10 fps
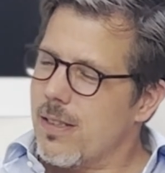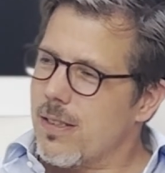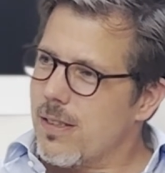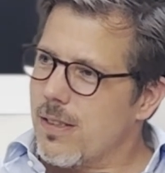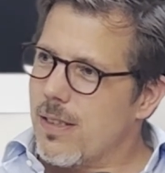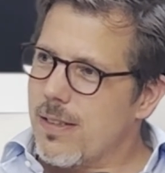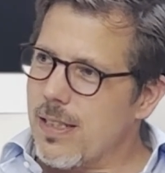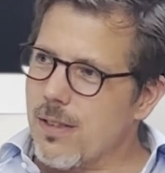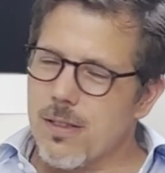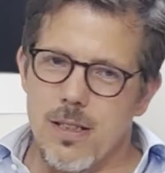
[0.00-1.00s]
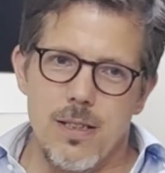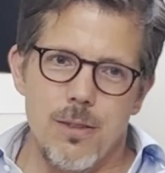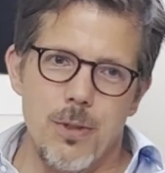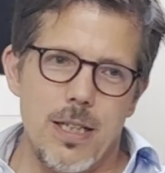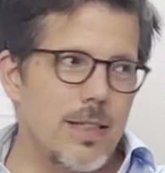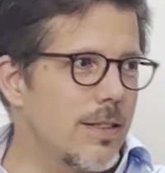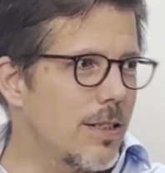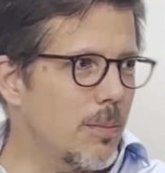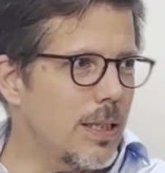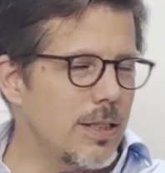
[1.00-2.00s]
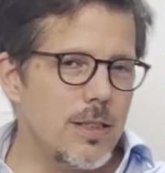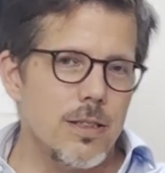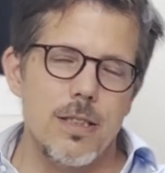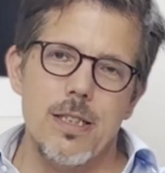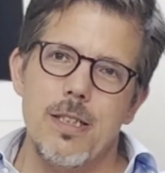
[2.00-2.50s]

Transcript: The attack on the Al Udeid air base,